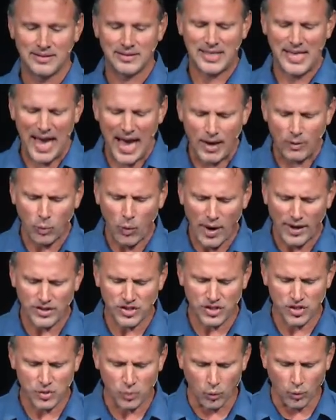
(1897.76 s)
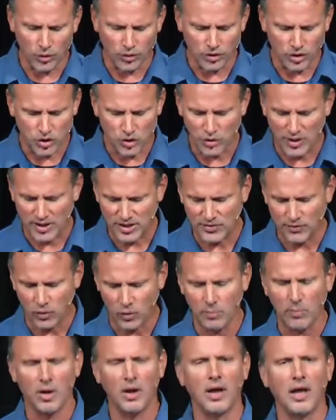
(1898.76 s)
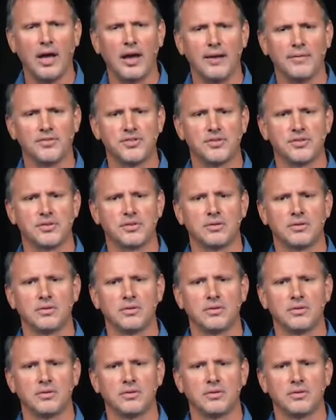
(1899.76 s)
God wants His word to transform our lives,